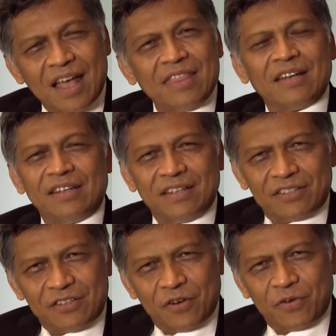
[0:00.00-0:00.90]
and the
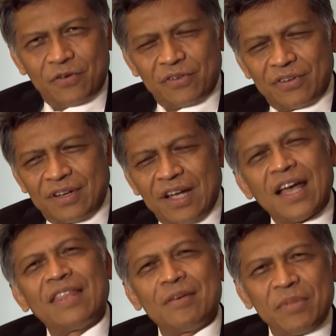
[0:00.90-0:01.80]
leaders know,
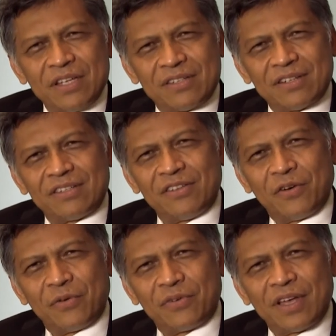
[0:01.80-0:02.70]
and the ministers
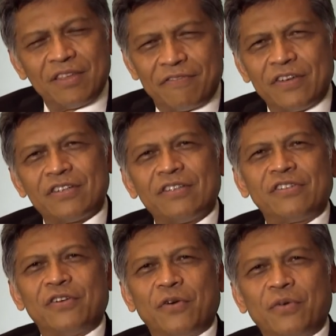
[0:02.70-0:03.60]
know, and the
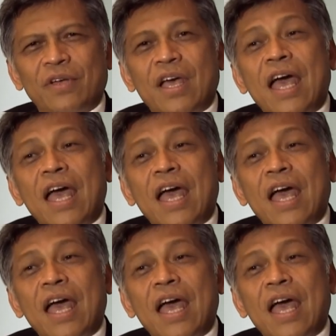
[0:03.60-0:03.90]
officials know,